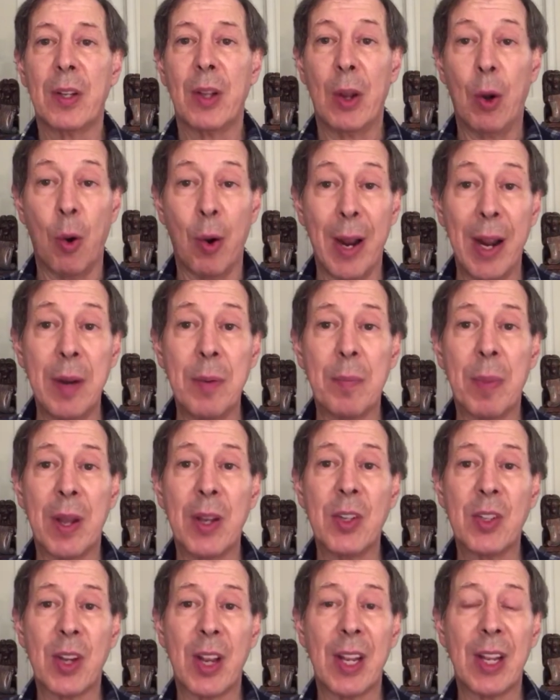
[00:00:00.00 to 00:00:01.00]
or end by
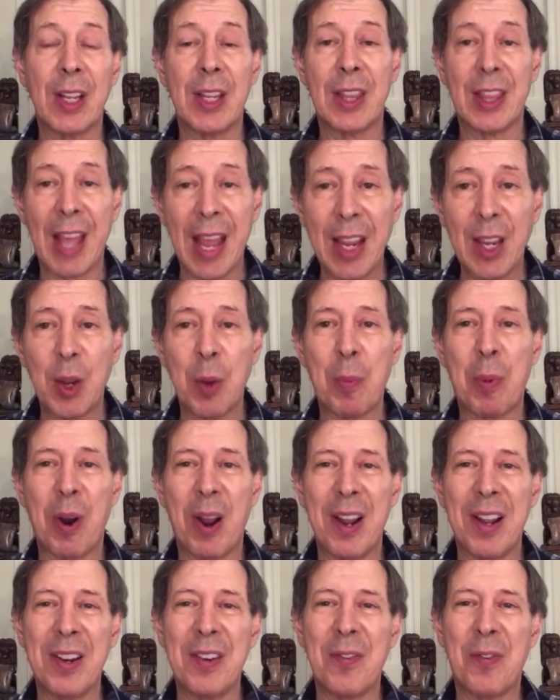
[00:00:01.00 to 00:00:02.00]
saying thank you,
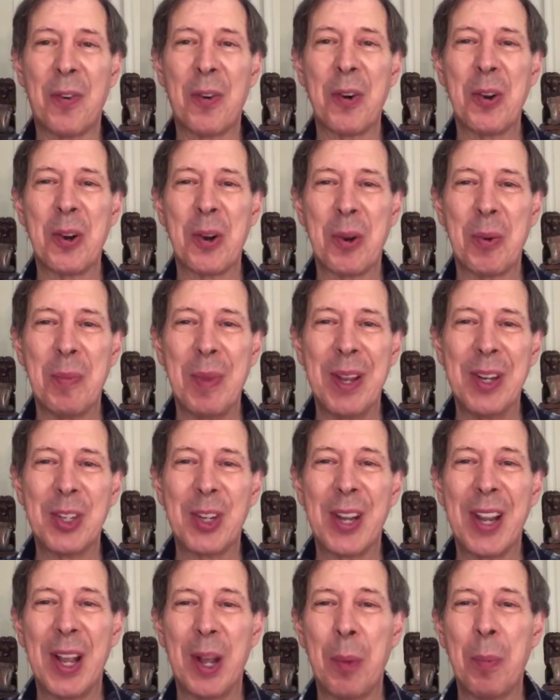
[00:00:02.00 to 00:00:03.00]
Brian, for your
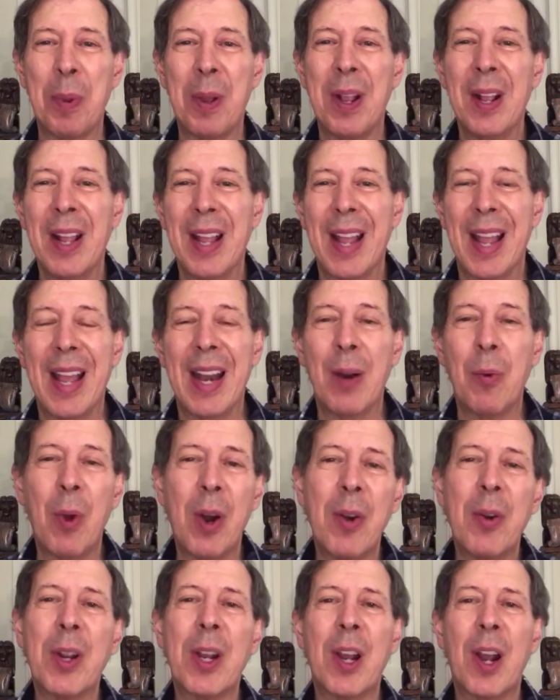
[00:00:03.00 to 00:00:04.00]
amazing help. And I
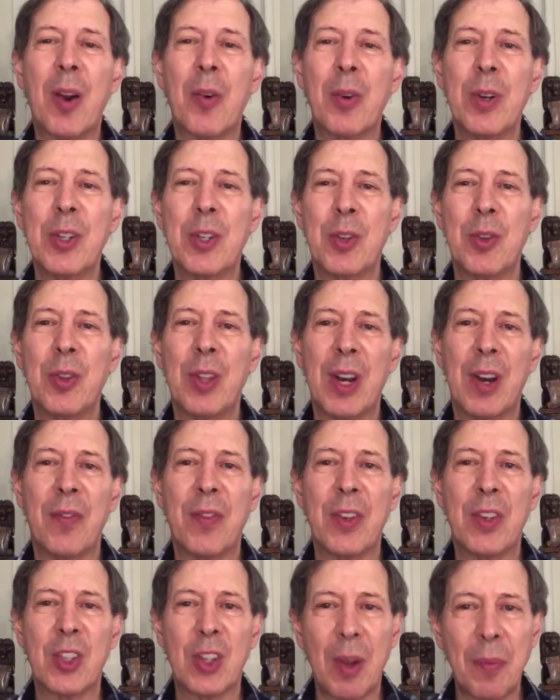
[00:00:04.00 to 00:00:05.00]
want to encourage you that if
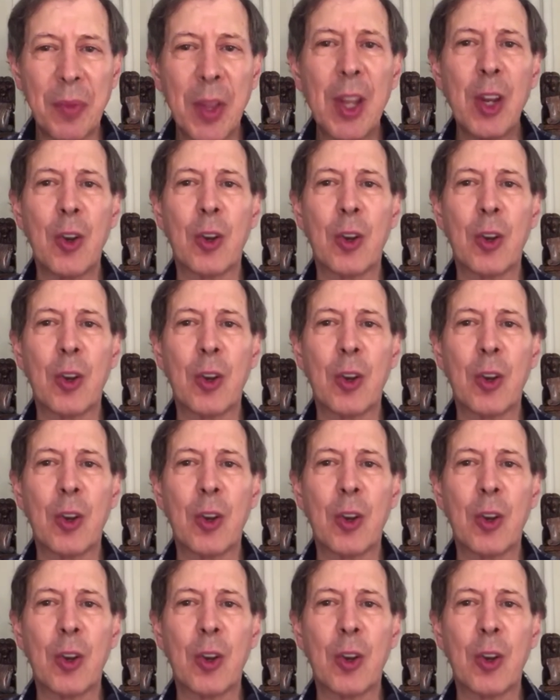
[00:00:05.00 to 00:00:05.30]
it's something